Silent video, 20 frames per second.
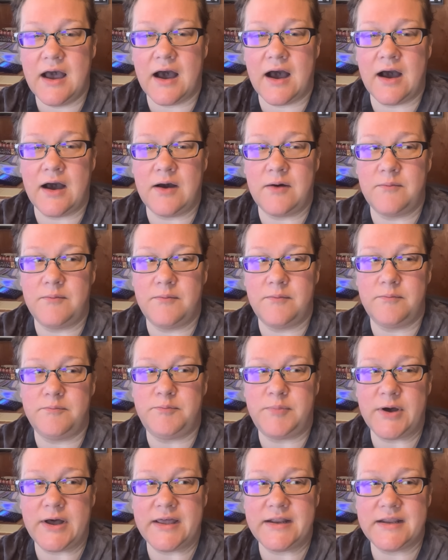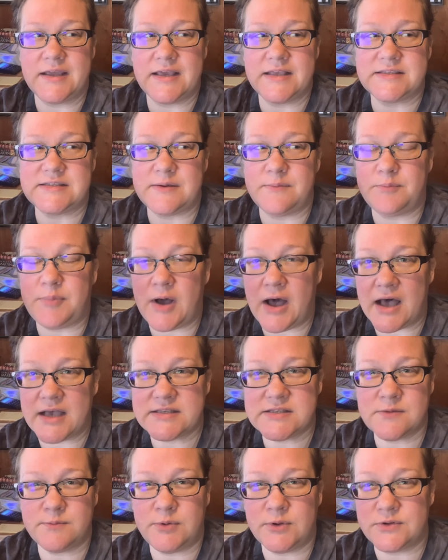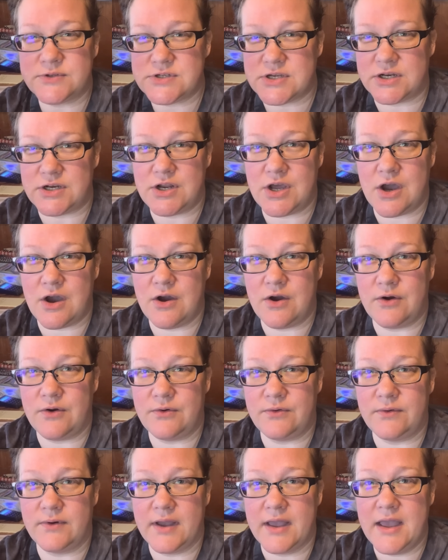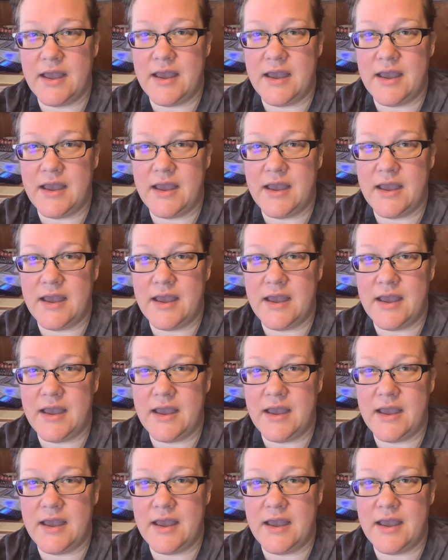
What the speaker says: But it's impossible to know